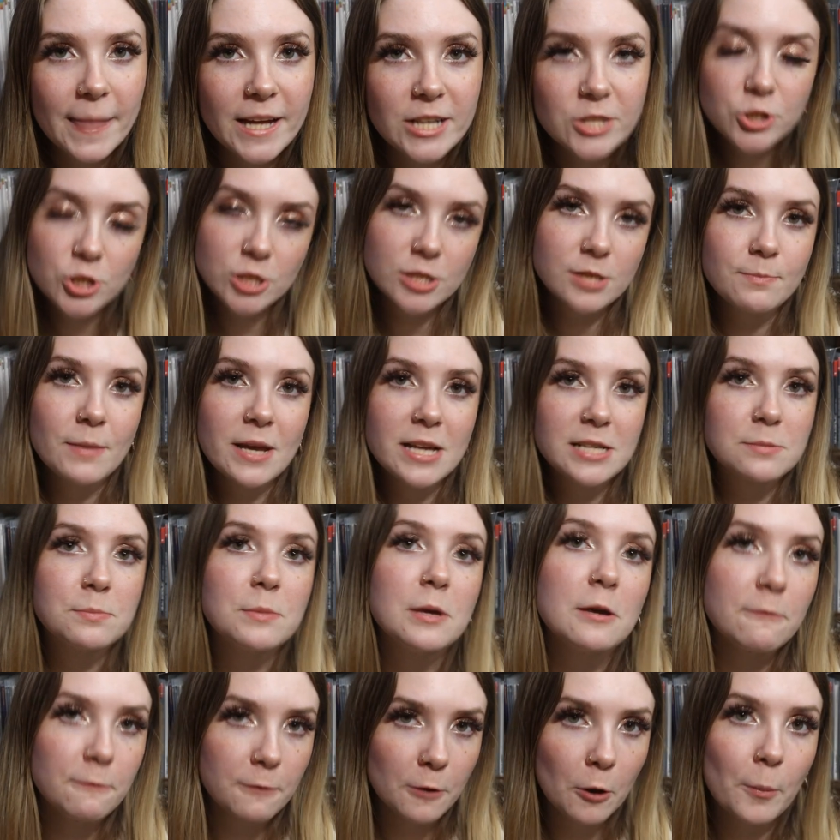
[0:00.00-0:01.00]
It just makes
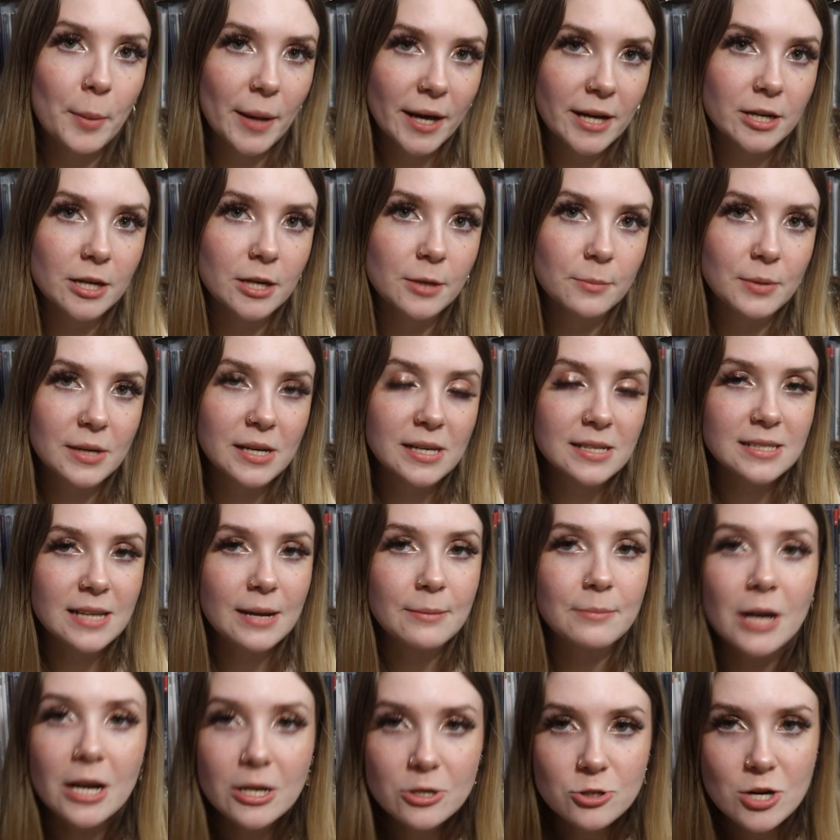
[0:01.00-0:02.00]
me feel better because
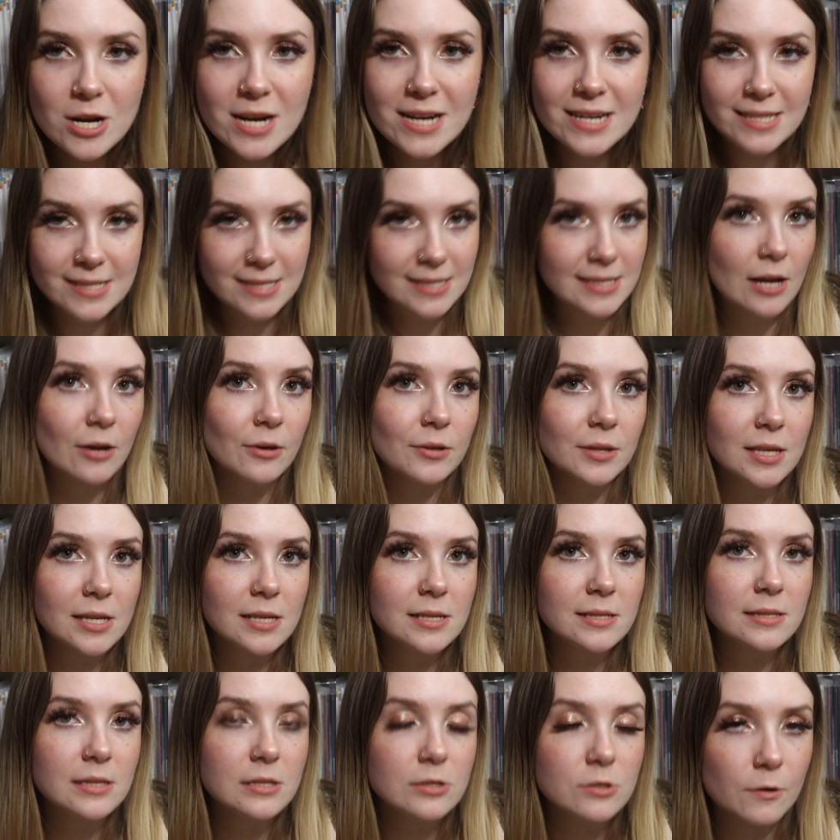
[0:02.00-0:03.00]
I'm not trying to sell
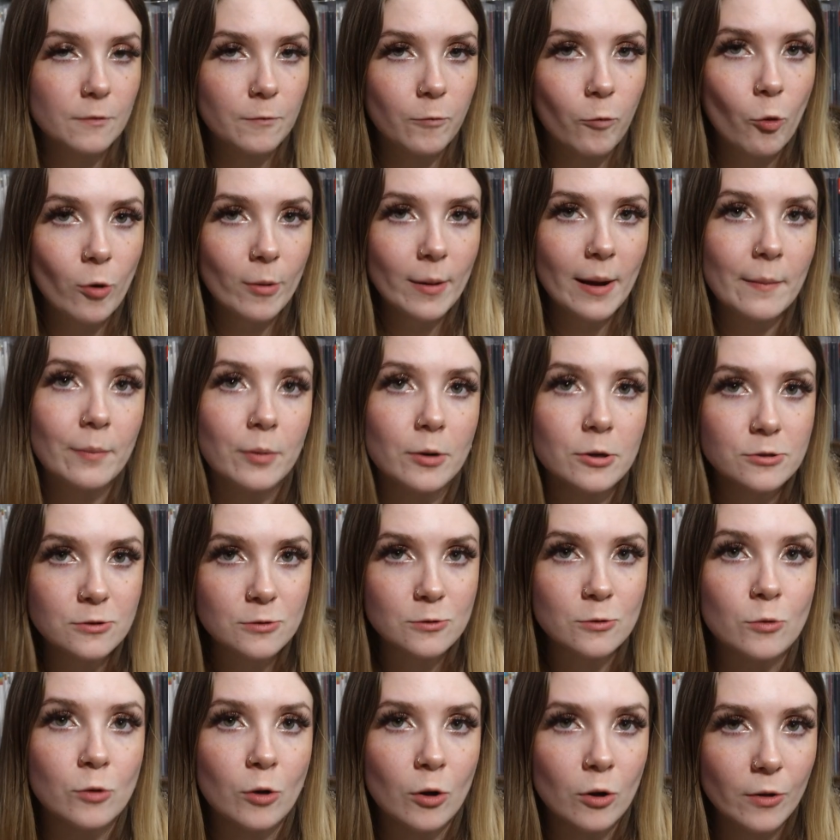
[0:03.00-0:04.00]
these. These are for my
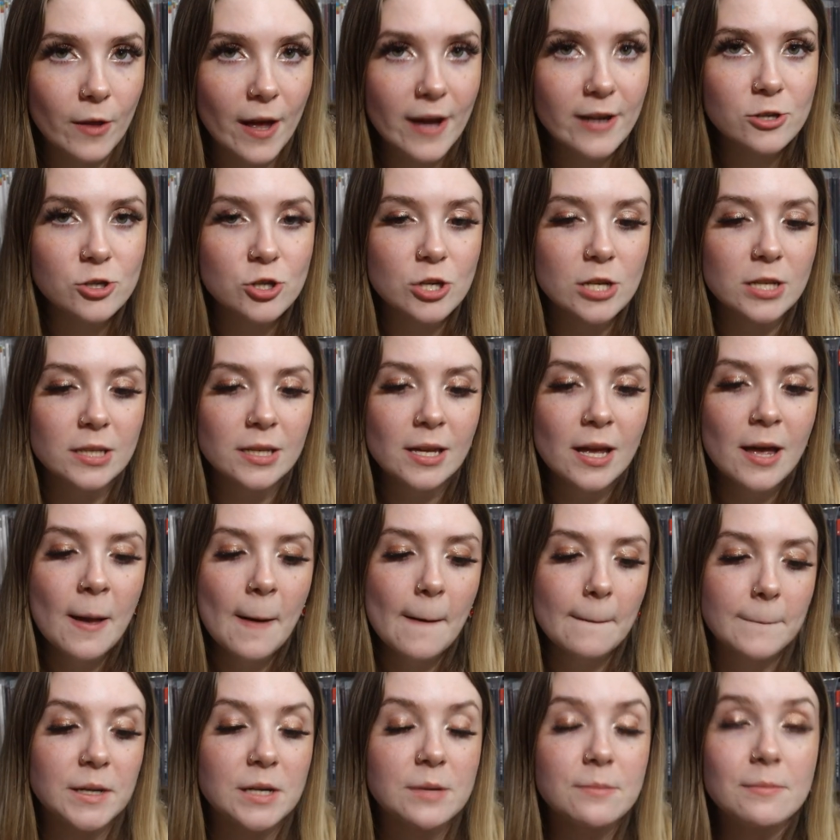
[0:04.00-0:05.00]
personal collection,
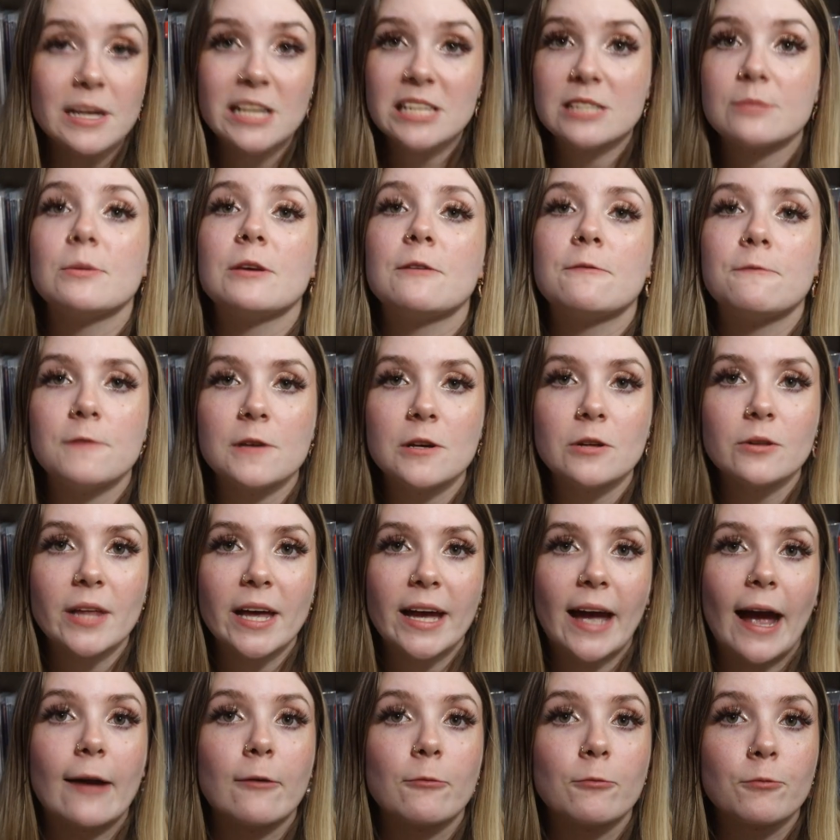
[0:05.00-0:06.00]
but it makes me feel
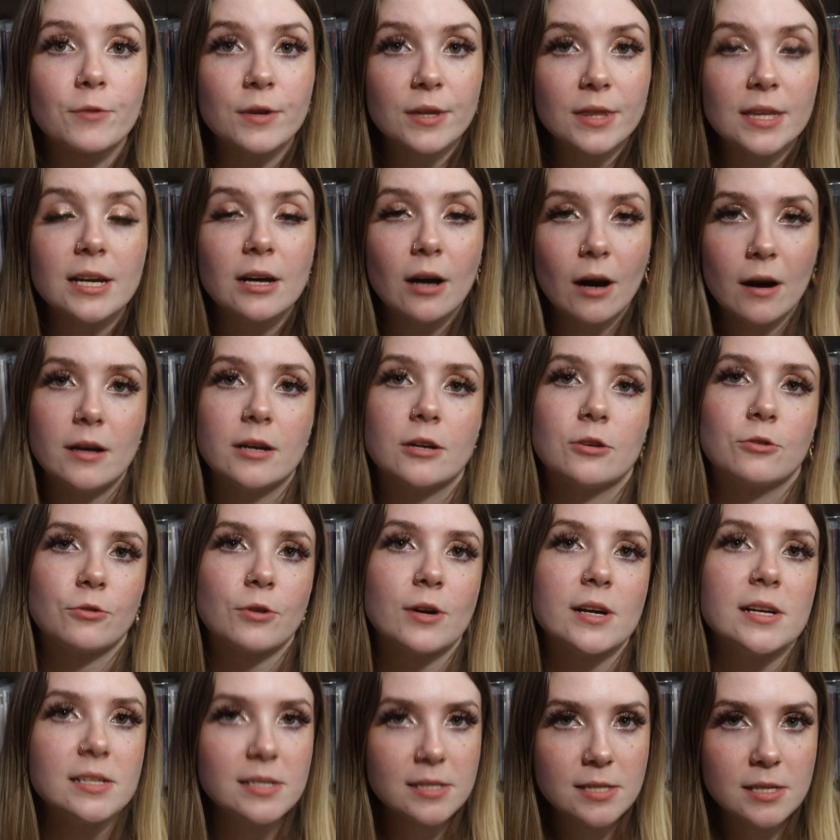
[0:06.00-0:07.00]
like I really got a
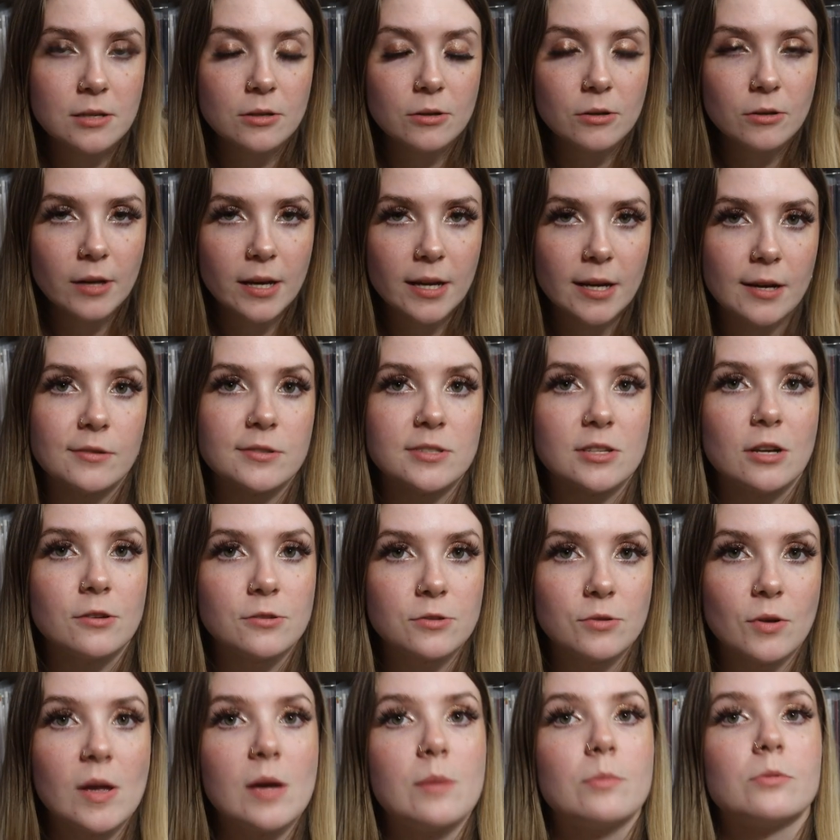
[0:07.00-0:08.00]
great deal and I was
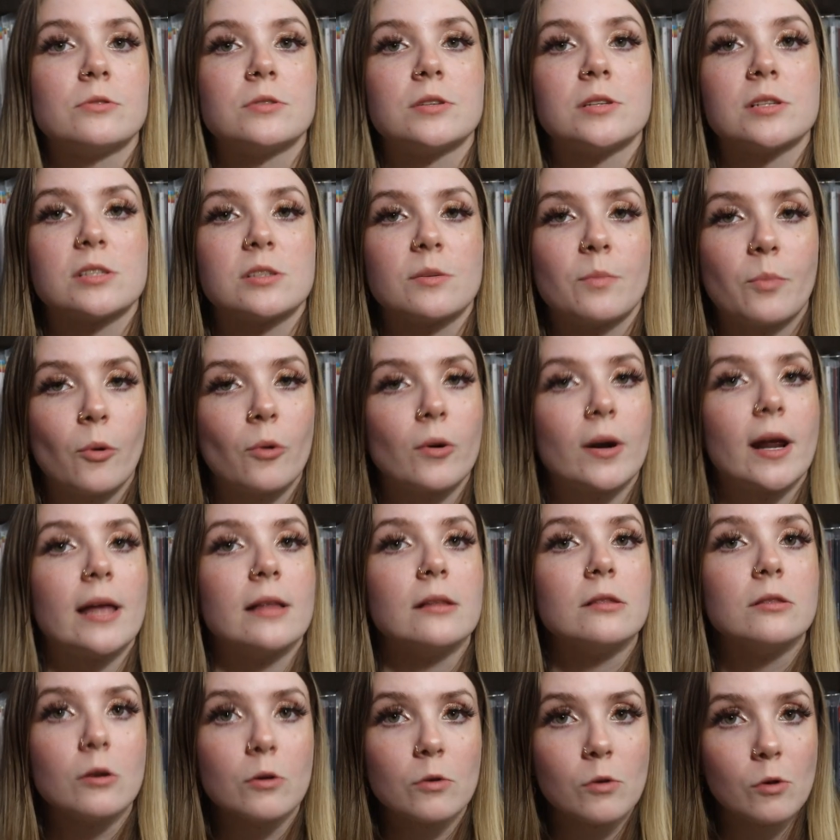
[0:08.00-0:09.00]
also able to support
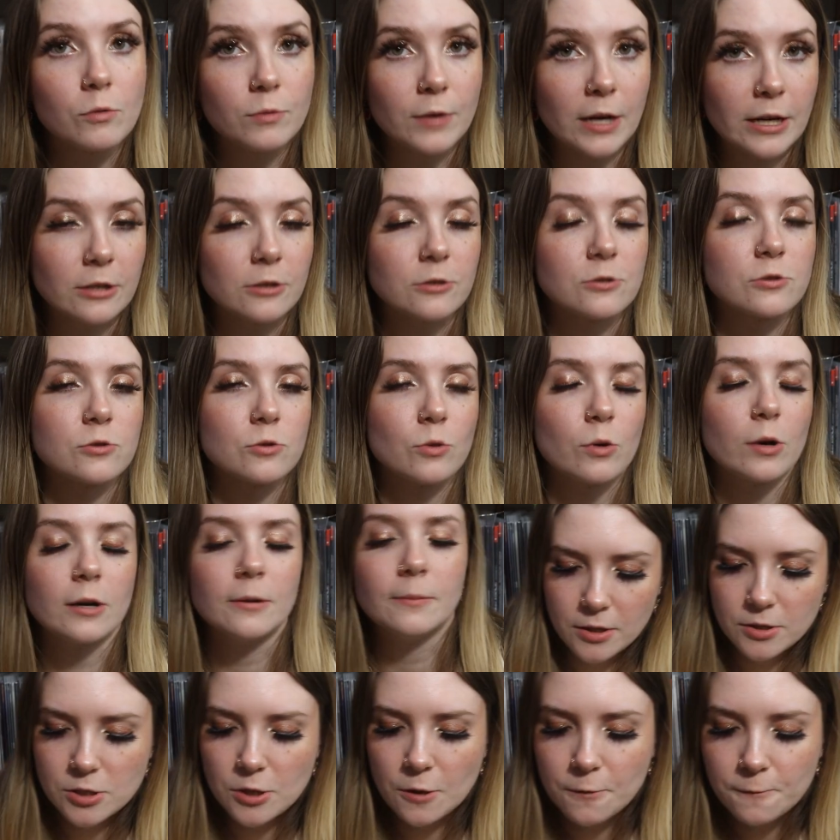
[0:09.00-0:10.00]
a local record
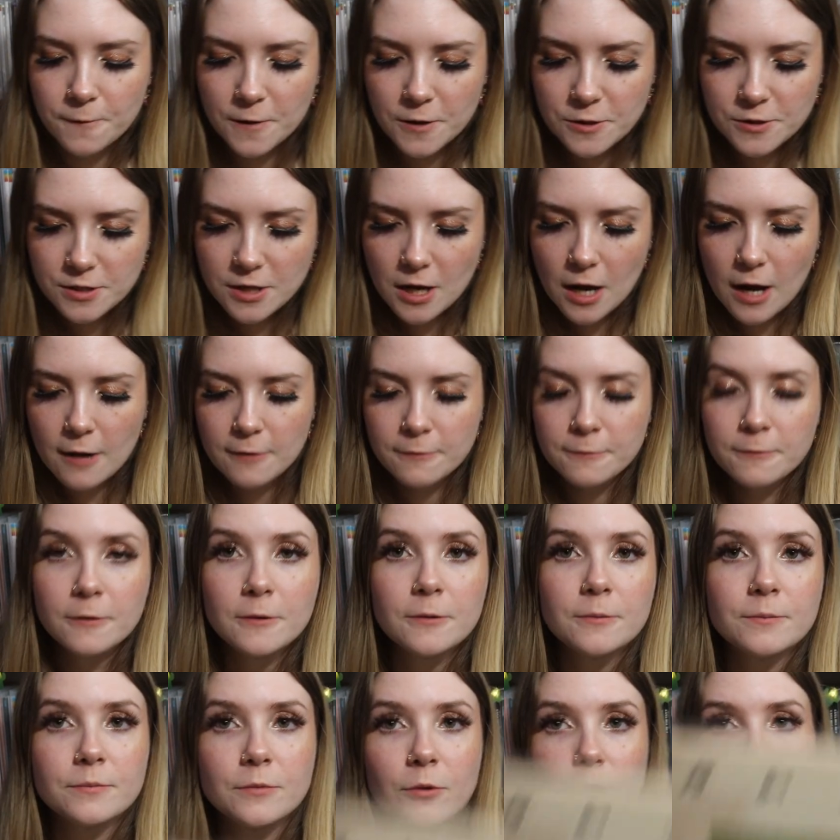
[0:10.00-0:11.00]
store. So first off,
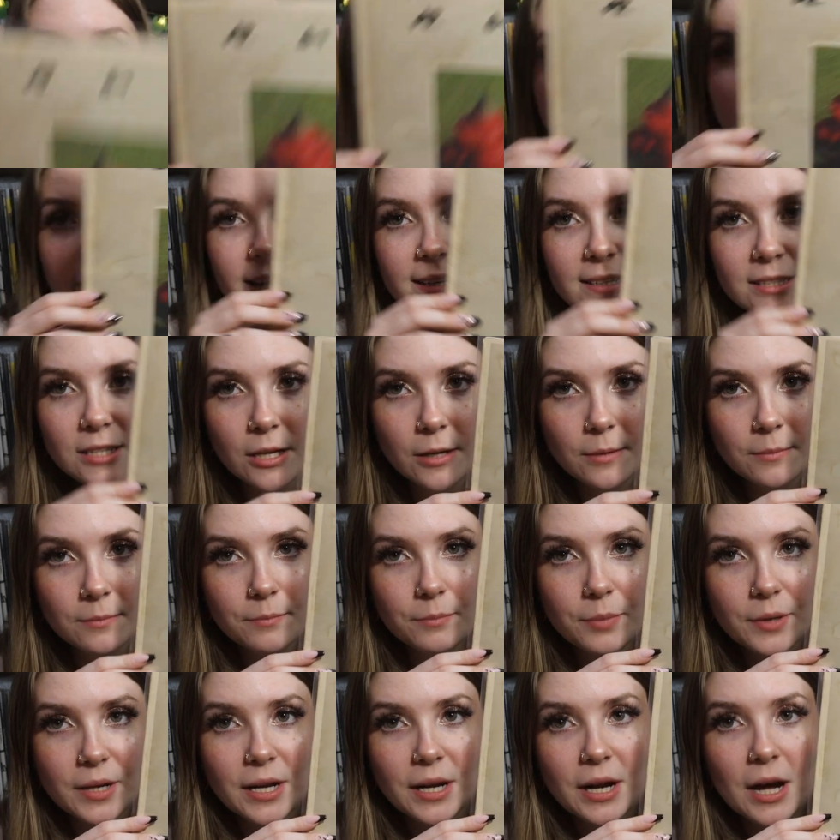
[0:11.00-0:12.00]
random,
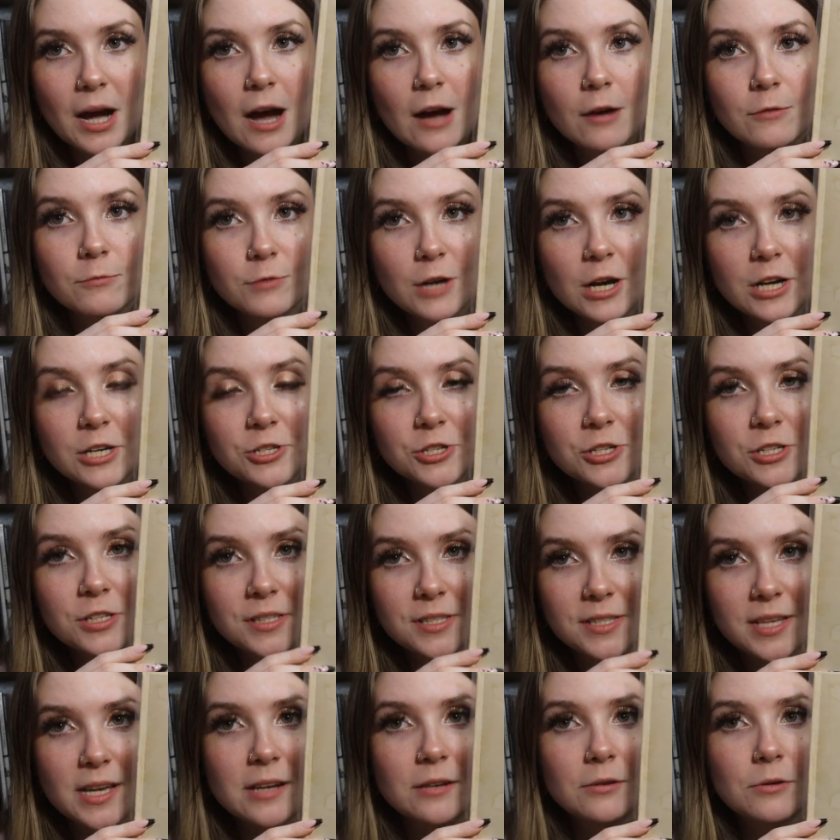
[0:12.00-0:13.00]
but I got Rush
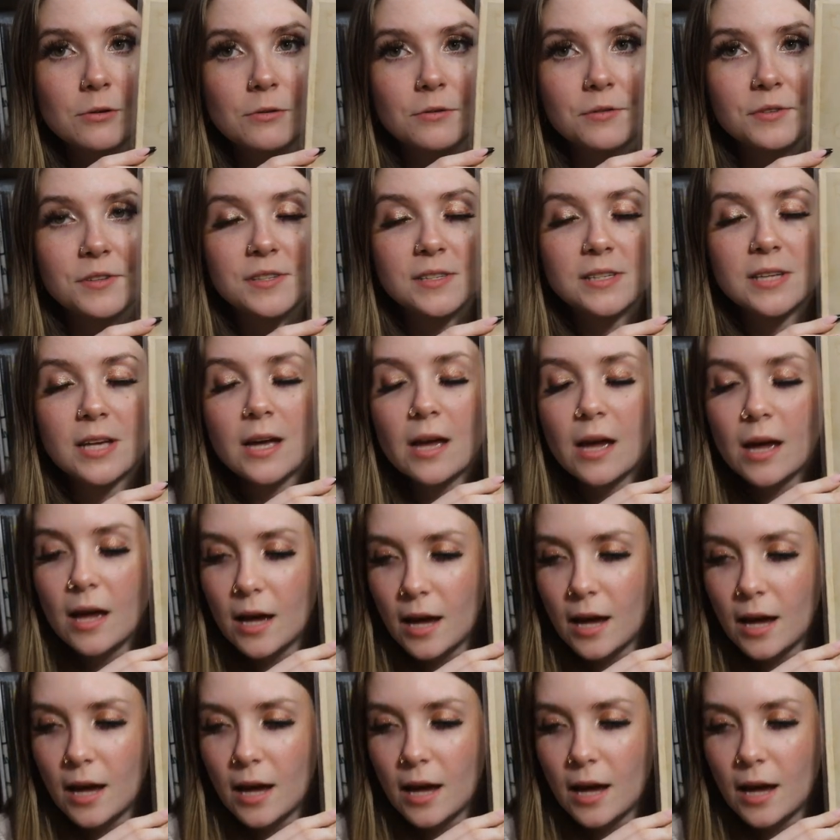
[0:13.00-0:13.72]
Signals.